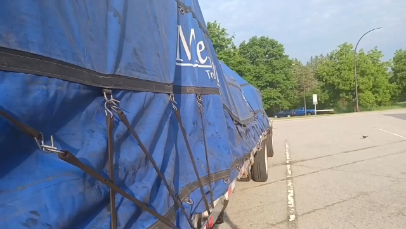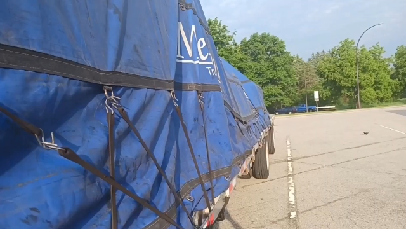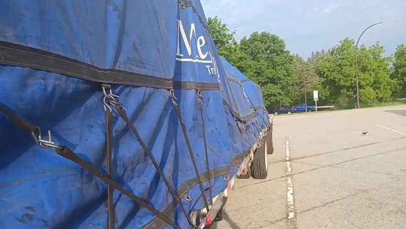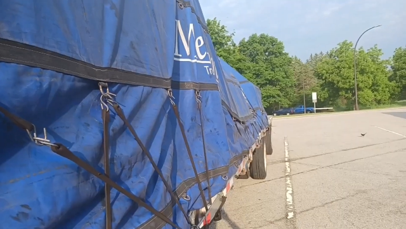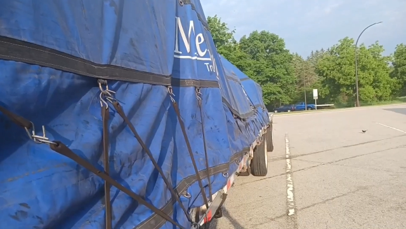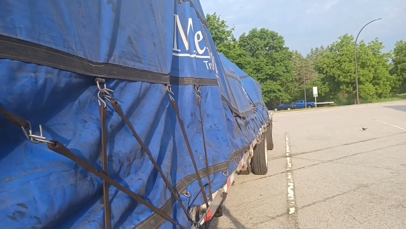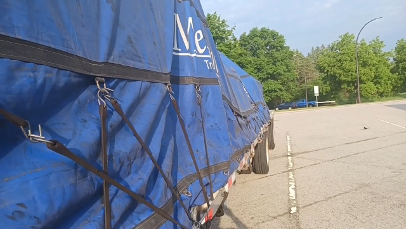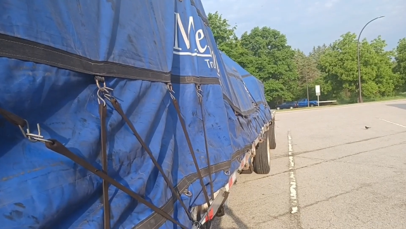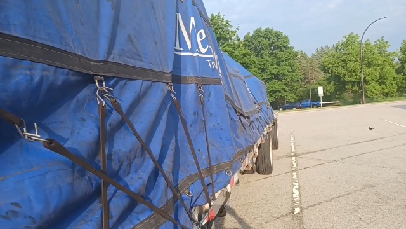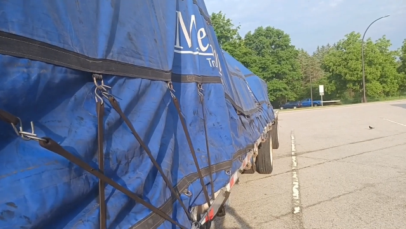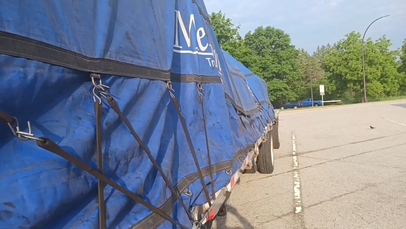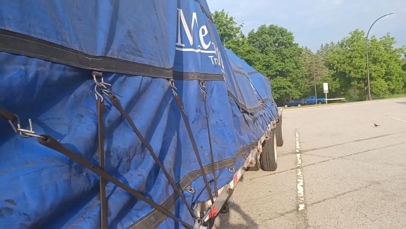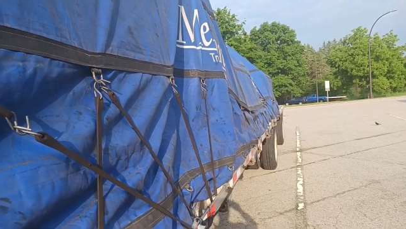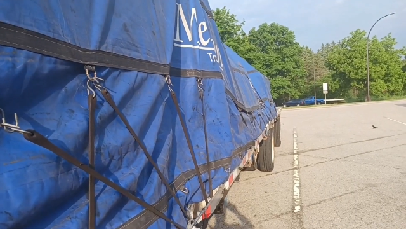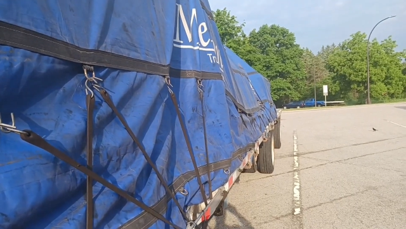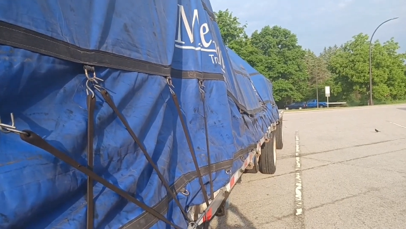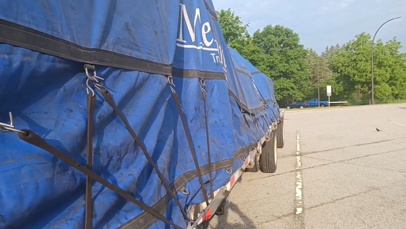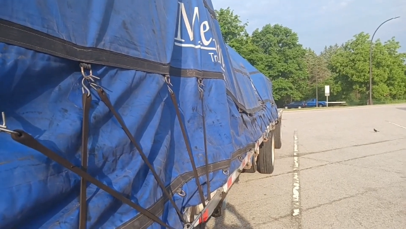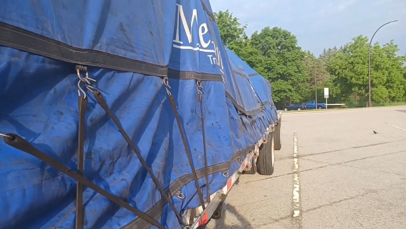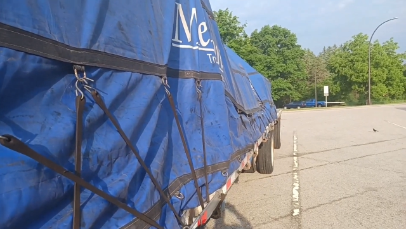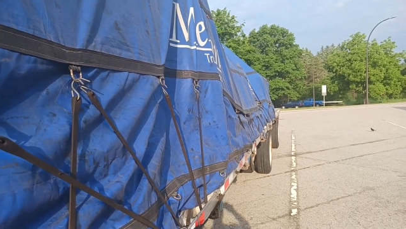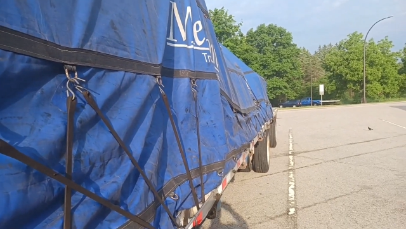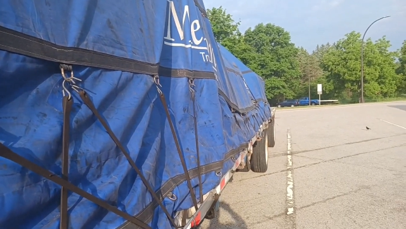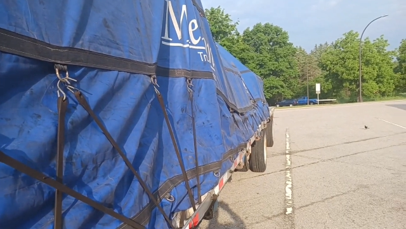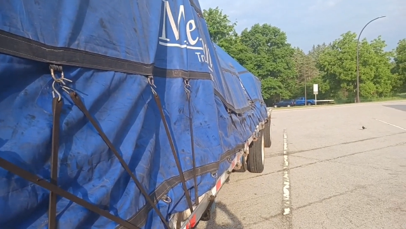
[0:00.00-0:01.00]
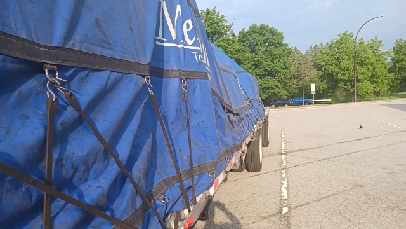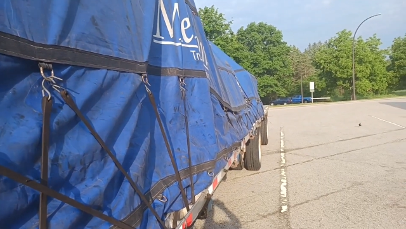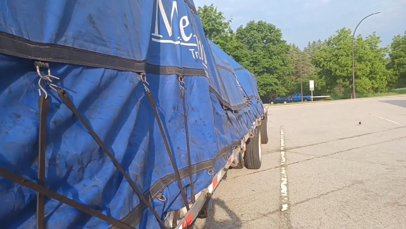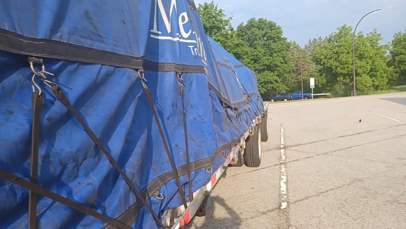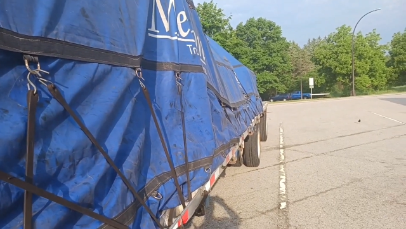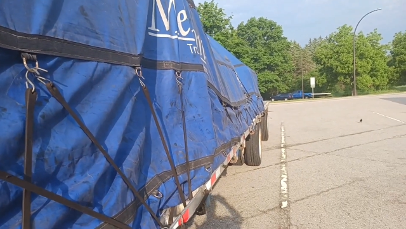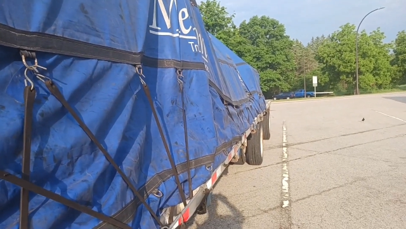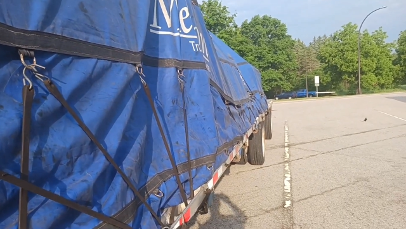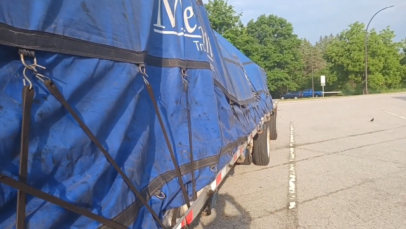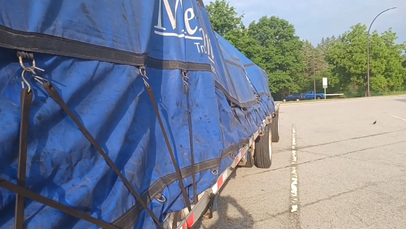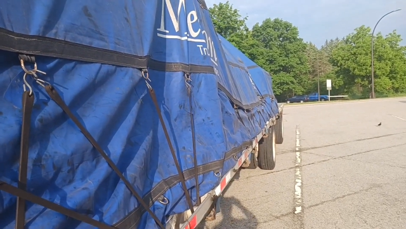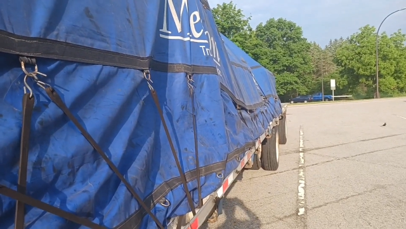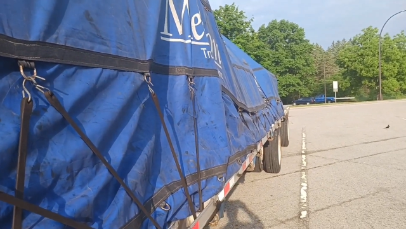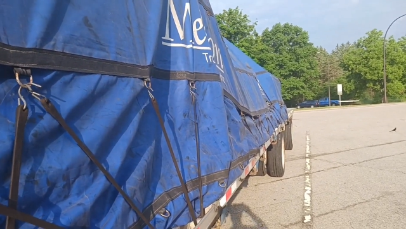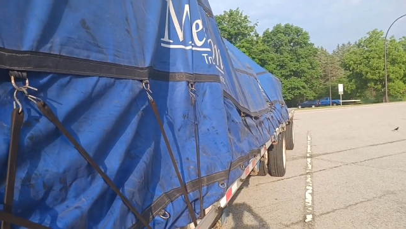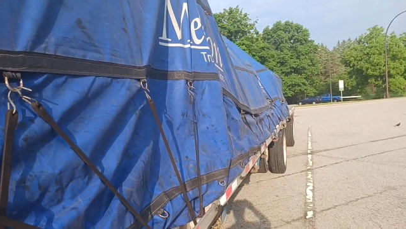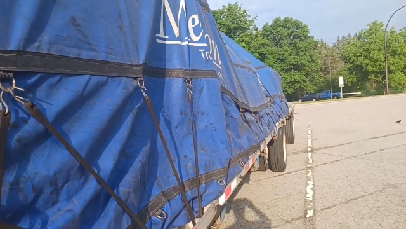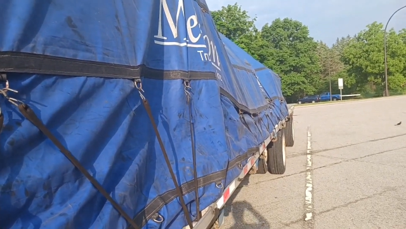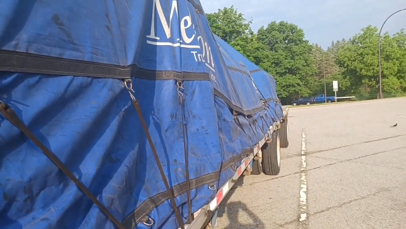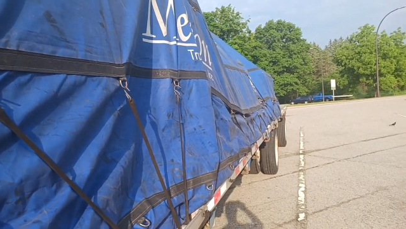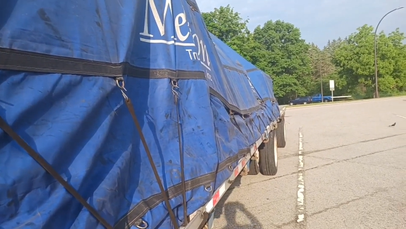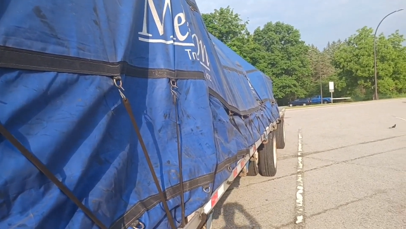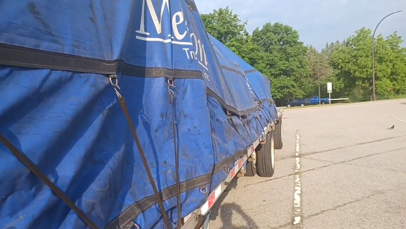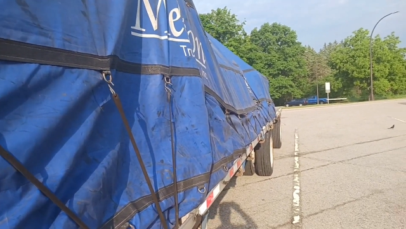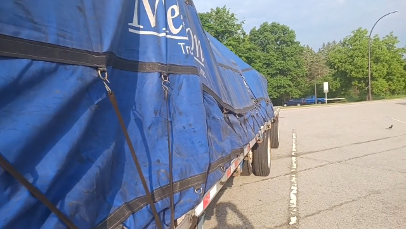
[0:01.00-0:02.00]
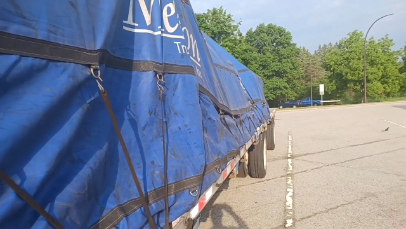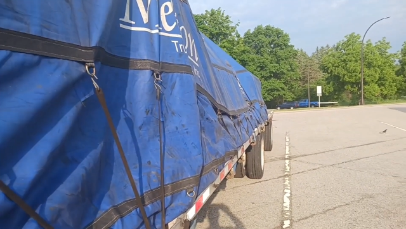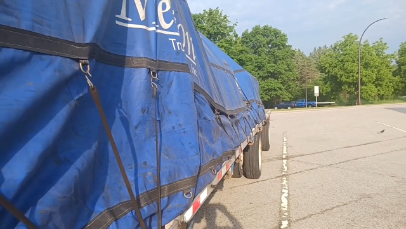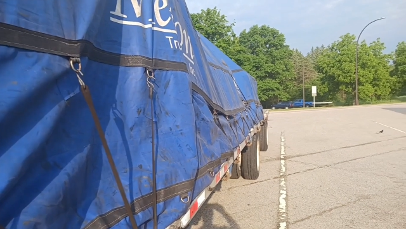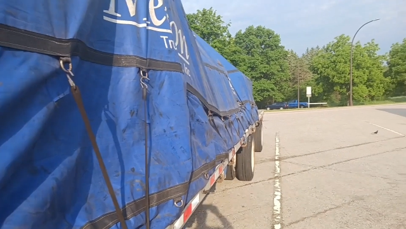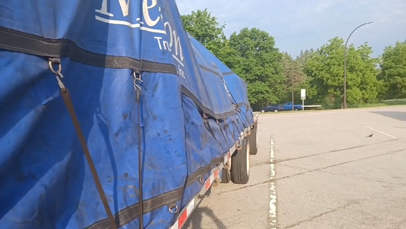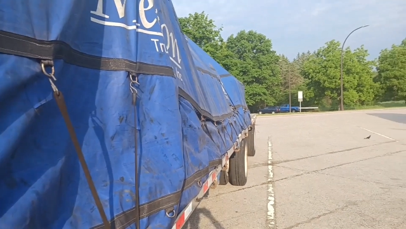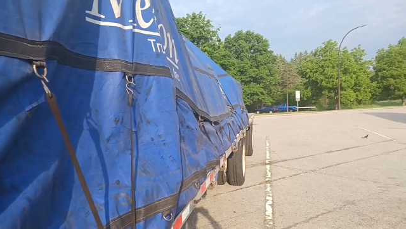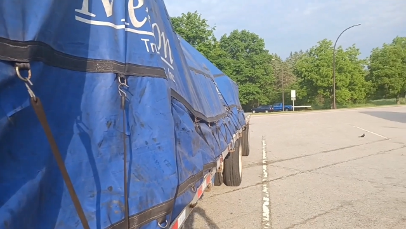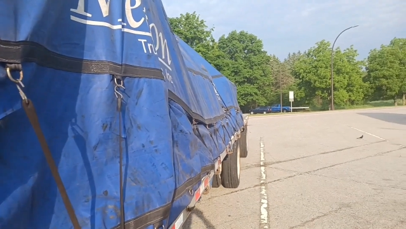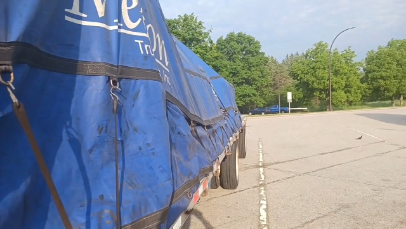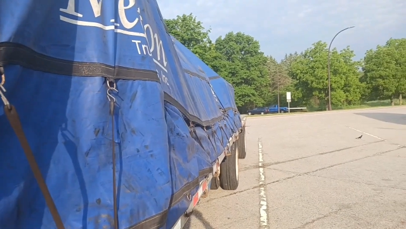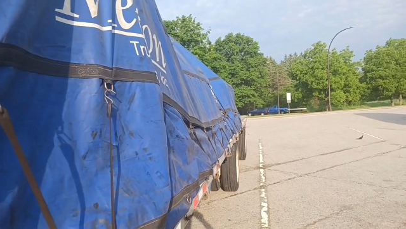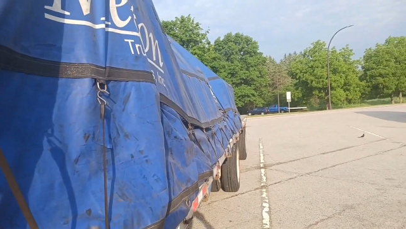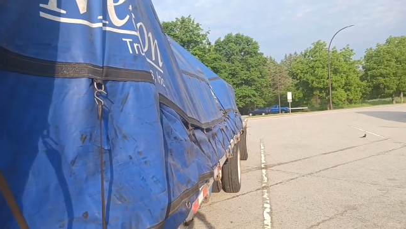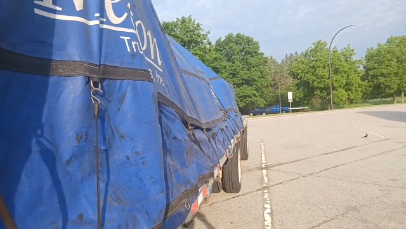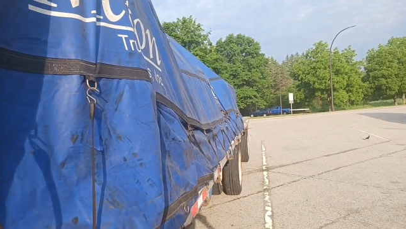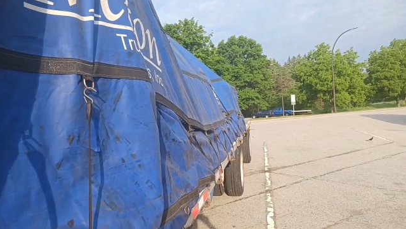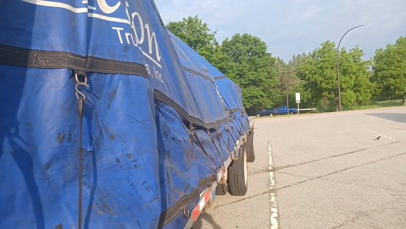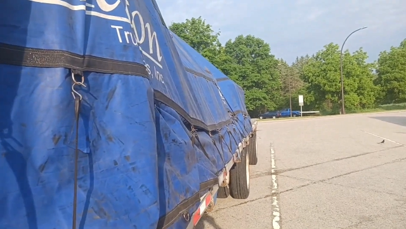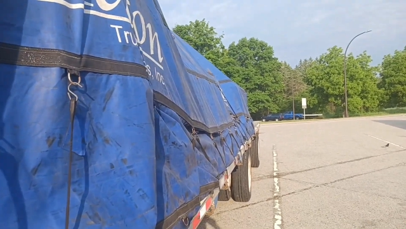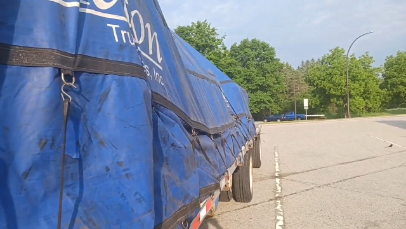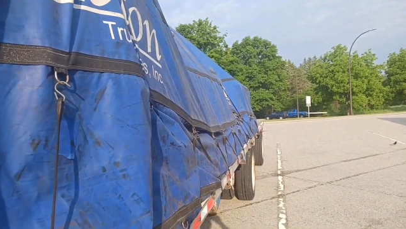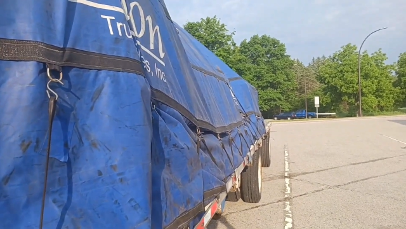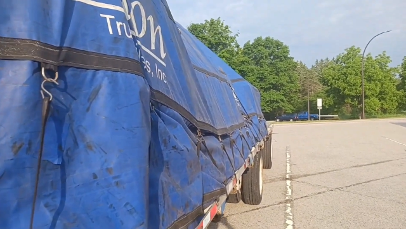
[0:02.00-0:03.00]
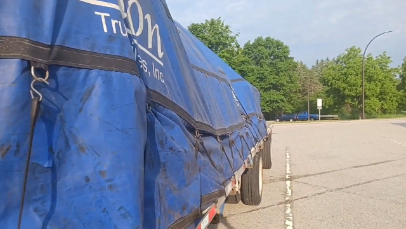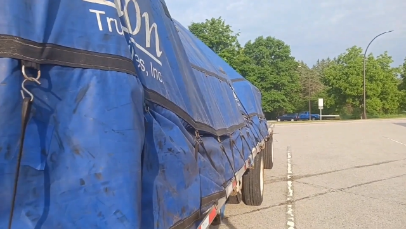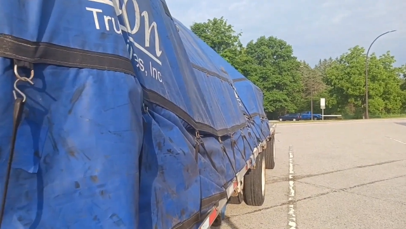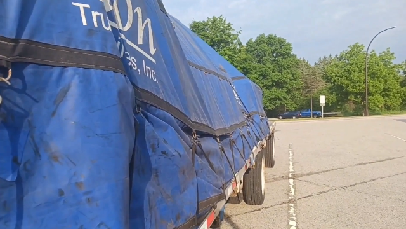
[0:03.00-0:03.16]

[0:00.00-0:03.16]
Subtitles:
Nobody's mouth can be seen.